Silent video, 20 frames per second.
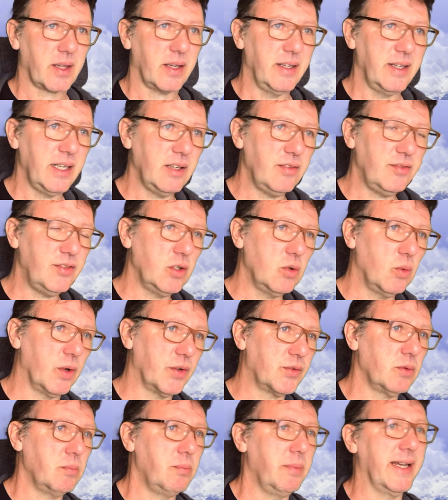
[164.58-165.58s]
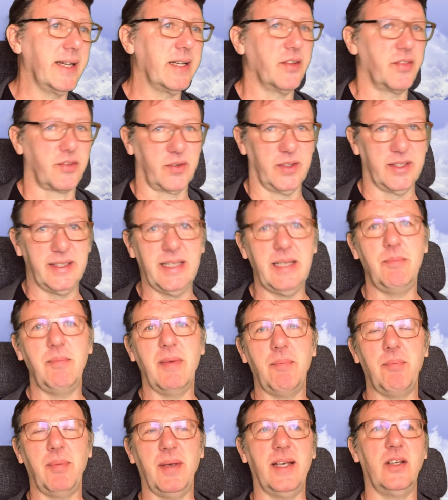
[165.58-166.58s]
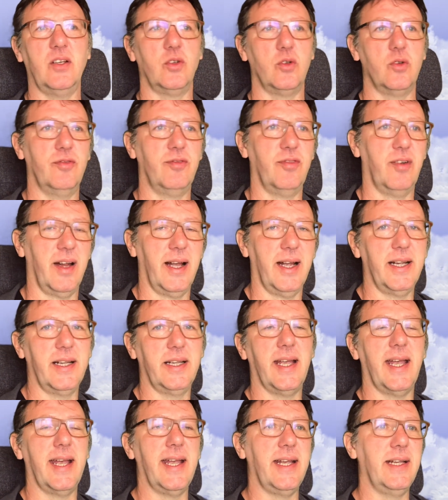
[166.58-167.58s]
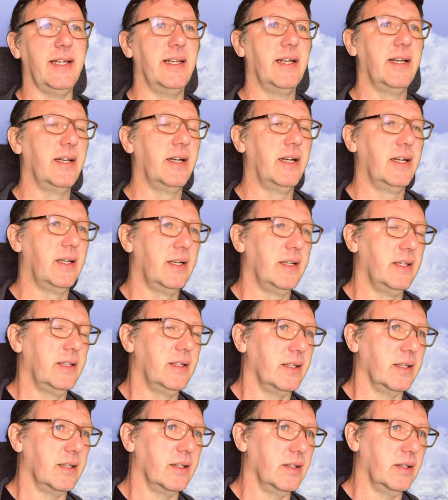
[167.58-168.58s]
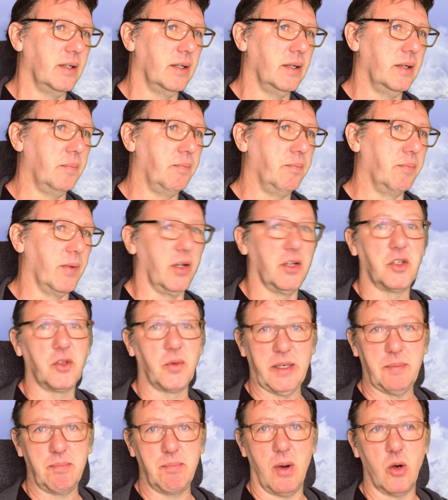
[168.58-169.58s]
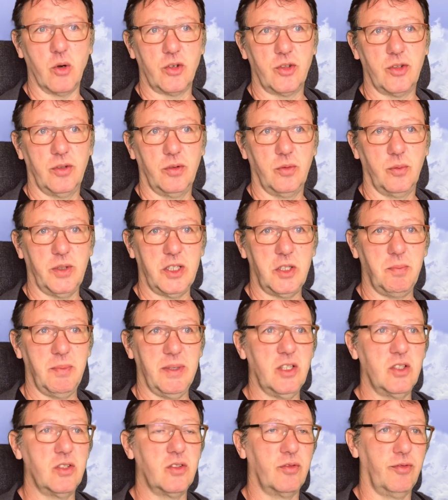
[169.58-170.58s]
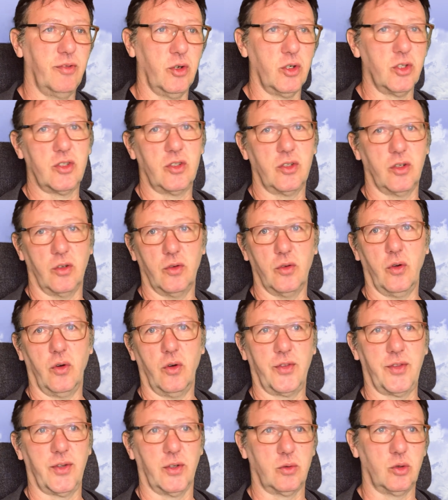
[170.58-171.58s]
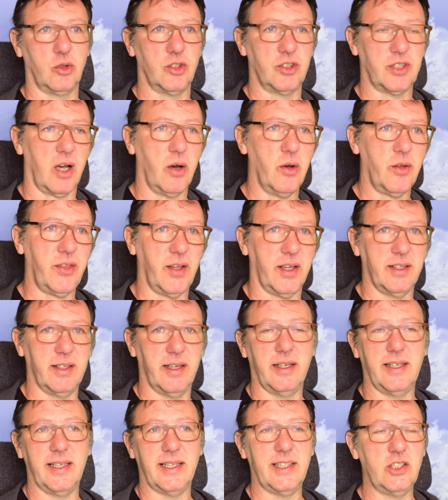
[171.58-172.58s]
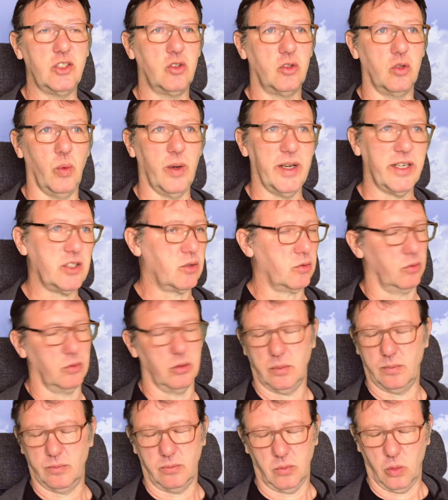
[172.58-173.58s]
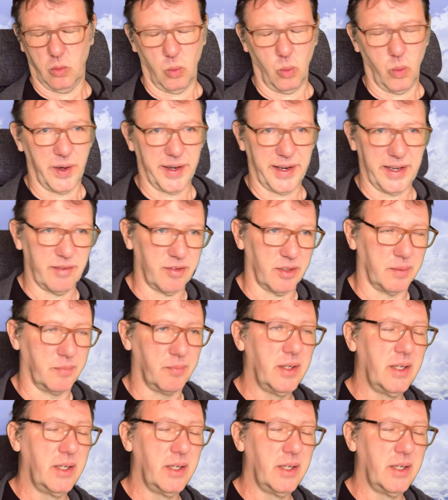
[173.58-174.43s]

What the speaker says: If you want to make a 3D mapping, you fly a grid mode, which means first north to south and then east to west or whatever.